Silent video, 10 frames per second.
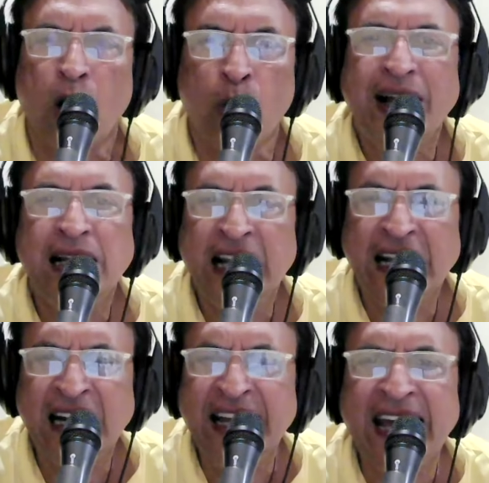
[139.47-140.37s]

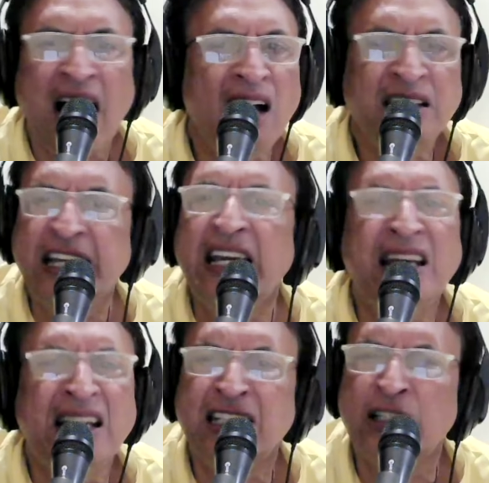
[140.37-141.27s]
Willingly our
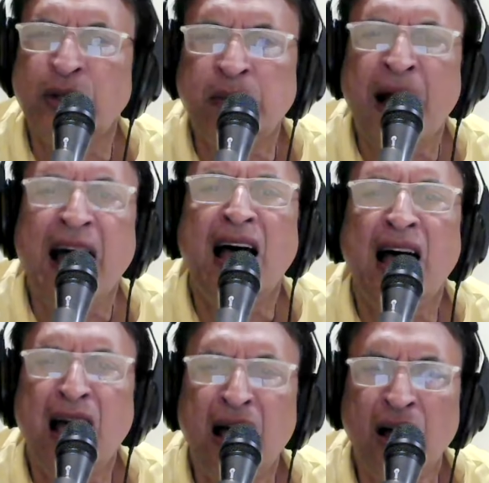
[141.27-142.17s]
knees will
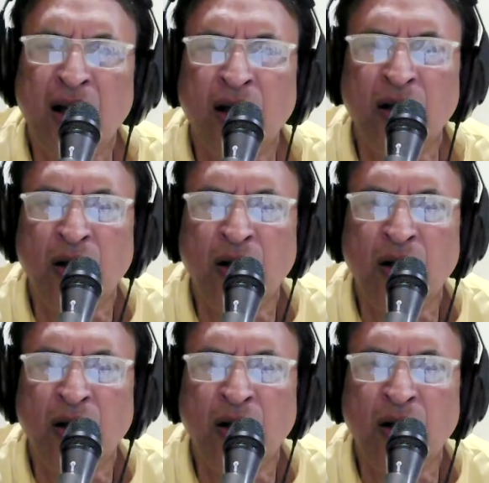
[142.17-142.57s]
bow.